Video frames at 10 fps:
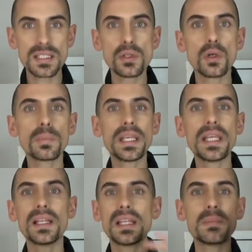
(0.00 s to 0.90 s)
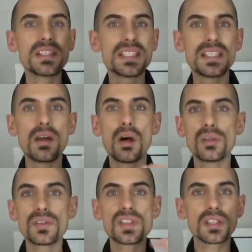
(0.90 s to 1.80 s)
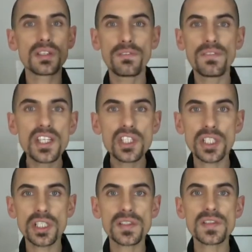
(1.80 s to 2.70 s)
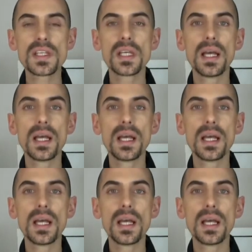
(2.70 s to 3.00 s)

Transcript: You'll be limited on certain features,